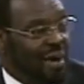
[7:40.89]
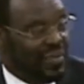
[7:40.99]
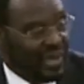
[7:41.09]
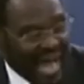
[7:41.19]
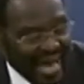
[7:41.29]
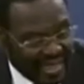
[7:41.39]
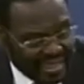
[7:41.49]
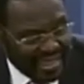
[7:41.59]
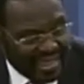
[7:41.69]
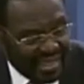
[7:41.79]
But the
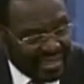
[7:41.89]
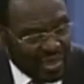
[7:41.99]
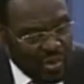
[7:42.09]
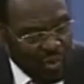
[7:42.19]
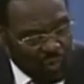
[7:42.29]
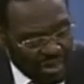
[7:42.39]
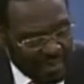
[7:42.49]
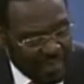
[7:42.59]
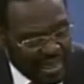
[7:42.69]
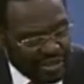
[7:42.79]
reality is,
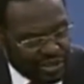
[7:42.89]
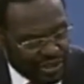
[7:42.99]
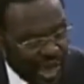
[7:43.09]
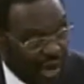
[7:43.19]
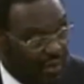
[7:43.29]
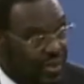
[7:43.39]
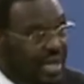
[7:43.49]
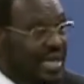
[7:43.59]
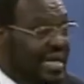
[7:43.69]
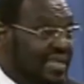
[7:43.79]
what's being shown
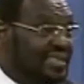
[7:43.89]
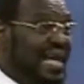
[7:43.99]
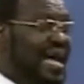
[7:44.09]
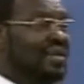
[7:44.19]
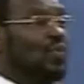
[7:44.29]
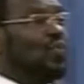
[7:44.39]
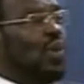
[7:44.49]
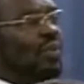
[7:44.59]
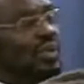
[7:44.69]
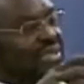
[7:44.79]
is that
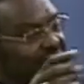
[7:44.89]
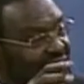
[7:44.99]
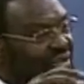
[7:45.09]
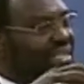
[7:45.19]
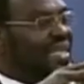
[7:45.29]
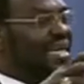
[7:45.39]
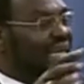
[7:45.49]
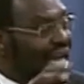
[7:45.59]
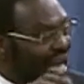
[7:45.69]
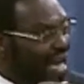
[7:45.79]
what was in the
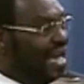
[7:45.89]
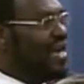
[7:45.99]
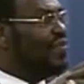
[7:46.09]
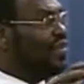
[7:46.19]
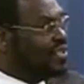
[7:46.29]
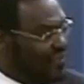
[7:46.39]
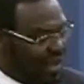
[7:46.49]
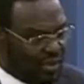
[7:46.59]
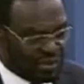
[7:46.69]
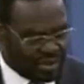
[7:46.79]
DNA of this
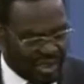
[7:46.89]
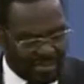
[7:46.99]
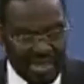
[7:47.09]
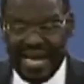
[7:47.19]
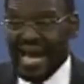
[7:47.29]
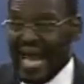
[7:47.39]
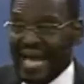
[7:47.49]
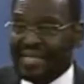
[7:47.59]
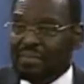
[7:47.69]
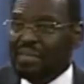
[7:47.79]
fellowship
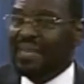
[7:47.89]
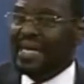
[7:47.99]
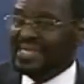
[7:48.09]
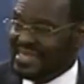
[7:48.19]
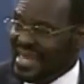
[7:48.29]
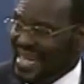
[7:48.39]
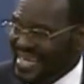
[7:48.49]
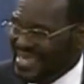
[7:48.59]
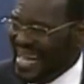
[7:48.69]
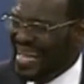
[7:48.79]
had to be
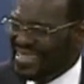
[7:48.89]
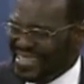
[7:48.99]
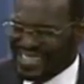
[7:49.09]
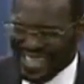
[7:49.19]
maintained and